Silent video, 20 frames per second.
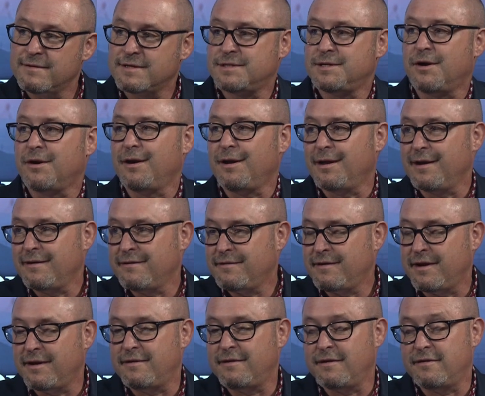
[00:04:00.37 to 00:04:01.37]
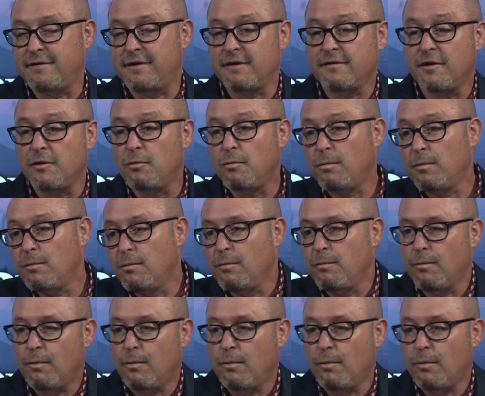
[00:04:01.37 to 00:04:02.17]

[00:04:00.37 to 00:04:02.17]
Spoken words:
of startling statistics. And